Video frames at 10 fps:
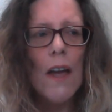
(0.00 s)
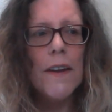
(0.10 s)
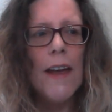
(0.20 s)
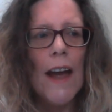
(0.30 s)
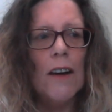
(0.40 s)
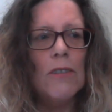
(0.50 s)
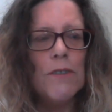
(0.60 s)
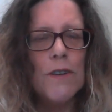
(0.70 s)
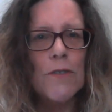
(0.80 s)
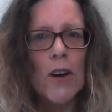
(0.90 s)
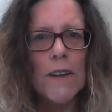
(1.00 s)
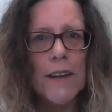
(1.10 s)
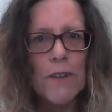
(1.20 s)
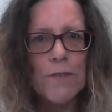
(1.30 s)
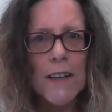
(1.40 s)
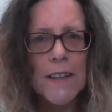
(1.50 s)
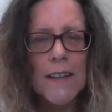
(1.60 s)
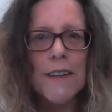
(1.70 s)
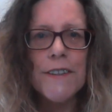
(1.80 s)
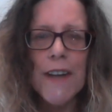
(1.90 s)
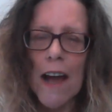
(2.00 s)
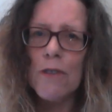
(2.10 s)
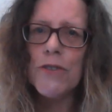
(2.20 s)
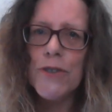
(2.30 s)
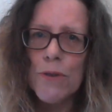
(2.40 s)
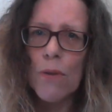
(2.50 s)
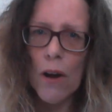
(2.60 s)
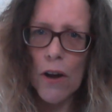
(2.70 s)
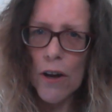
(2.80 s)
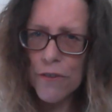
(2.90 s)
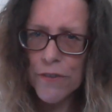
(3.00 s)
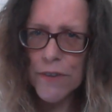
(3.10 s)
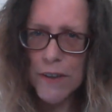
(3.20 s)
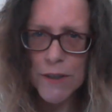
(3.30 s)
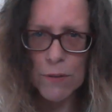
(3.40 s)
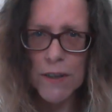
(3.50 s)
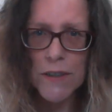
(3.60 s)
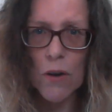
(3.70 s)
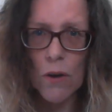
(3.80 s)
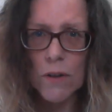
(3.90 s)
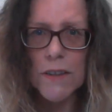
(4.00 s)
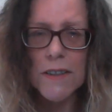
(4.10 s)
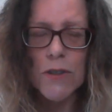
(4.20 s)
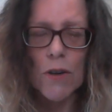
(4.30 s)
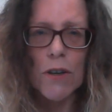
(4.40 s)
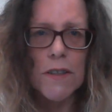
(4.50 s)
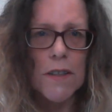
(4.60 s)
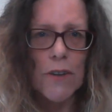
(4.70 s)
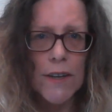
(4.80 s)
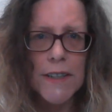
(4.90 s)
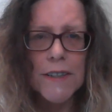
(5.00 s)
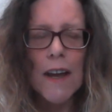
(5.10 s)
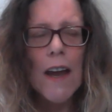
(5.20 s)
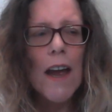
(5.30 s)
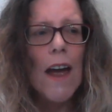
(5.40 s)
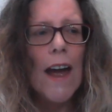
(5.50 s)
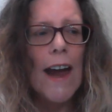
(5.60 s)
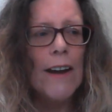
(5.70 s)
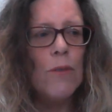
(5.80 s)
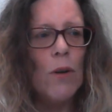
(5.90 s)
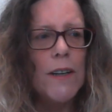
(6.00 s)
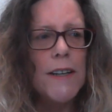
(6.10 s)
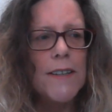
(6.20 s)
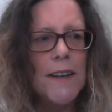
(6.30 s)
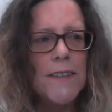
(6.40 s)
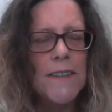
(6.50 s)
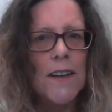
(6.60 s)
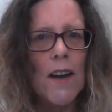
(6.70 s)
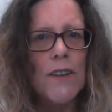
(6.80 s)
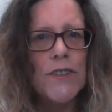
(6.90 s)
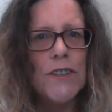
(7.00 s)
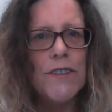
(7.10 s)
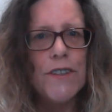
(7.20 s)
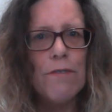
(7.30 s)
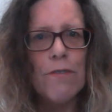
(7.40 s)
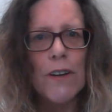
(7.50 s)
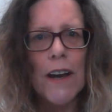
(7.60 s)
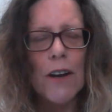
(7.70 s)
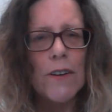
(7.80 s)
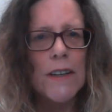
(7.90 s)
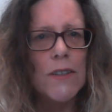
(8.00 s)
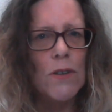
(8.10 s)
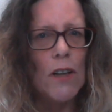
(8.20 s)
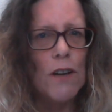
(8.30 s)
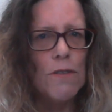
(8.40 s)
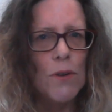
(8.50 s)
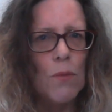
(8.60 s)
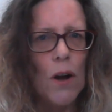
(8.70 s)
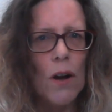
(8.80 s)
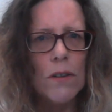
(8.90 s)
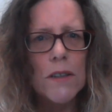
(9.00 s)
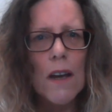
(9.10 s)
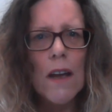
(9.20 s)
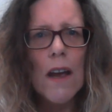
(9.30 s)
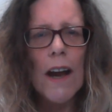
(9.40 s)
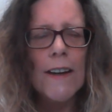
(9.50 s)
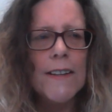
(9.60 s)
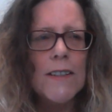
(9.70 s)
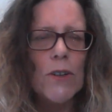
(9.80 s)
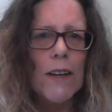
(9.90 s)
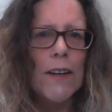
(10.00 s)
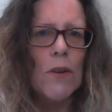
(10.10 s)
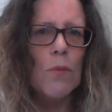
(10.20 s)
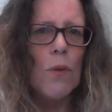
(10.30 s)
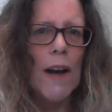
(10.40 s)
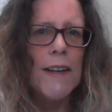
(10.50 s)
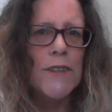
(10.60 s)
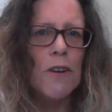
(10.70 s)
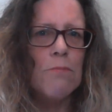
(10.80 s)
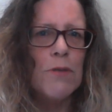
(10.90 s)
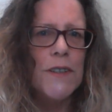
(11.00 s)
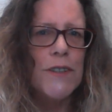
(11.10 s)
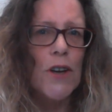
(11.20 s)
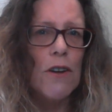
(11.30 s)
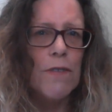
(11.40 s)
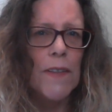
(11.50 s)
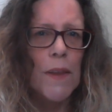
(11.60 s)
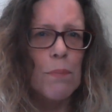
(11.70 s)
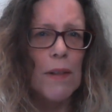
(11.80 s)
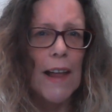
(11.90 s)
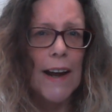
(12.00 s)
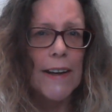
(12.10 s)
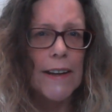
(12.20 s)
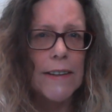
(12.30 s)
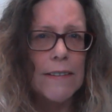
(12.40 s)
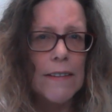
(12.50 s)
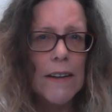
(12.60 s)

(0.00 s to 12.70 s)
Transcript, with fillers: Now, if you've got Netflix, Down to Earth is what it's called. It's a docuseries. And what he does is he goes to different areas all over the world and he's looking at ways of preserving the planet.